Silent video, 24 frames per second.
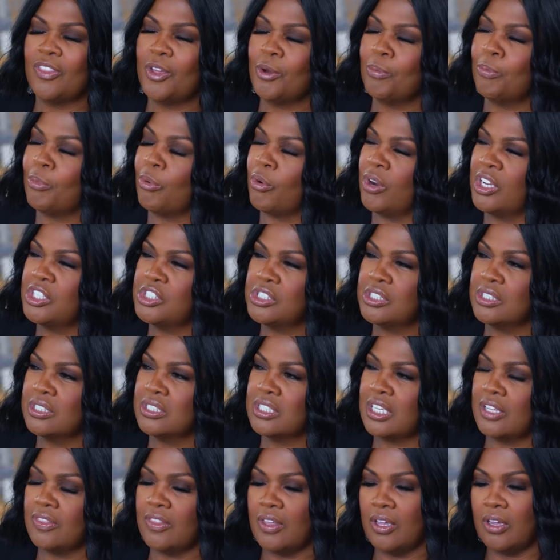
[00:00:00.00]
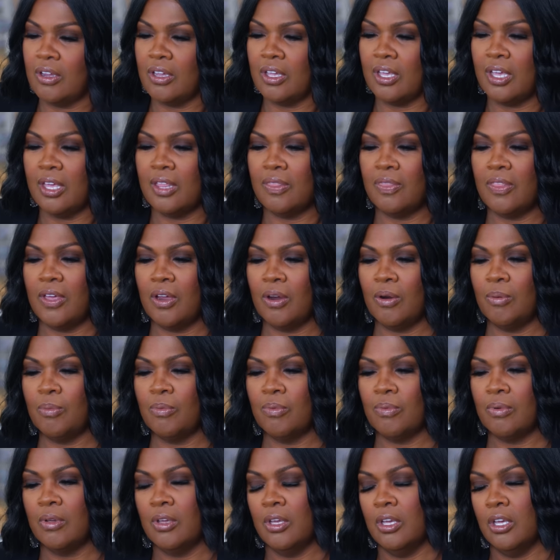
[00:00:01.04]
they're precious and they're and they're
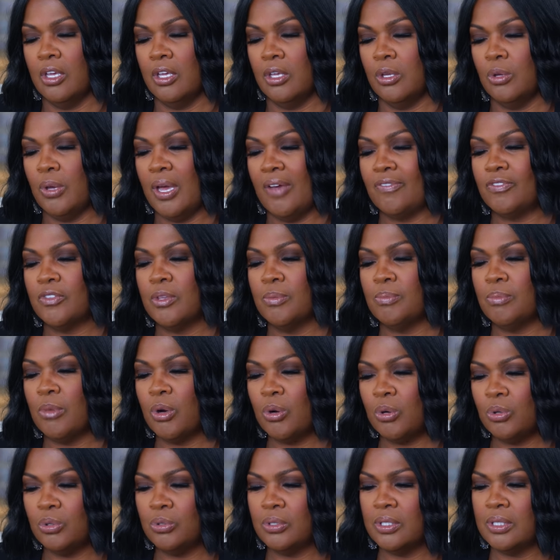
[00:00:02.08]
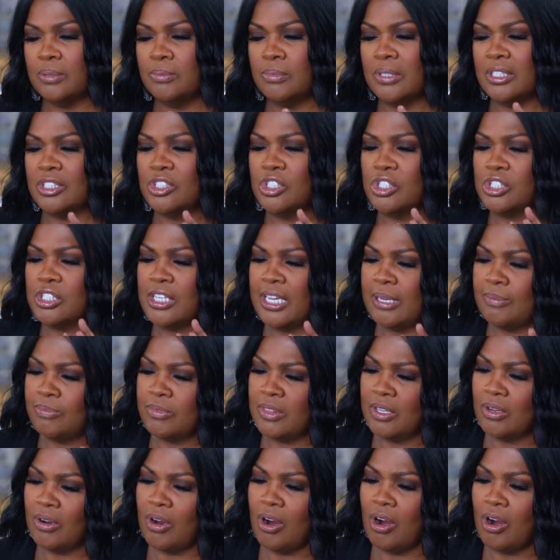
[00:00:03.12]
you have to mold them and shape their